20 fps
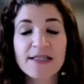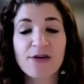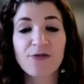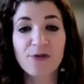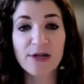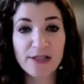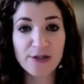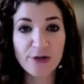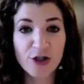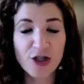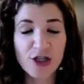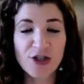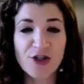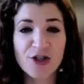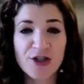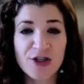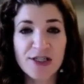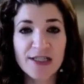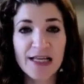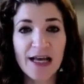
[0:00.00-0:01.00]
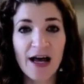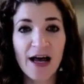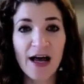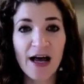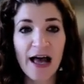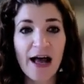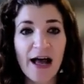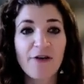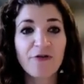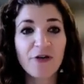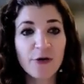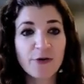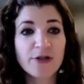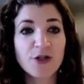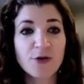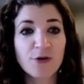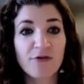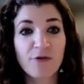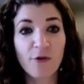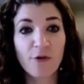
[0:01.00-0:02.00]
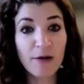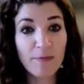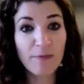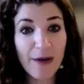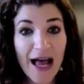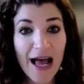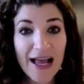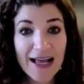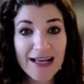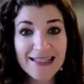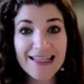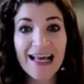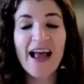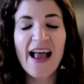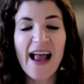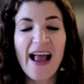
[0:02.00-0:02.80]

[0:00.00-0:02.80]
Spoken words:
that researchers have used to avoid bias,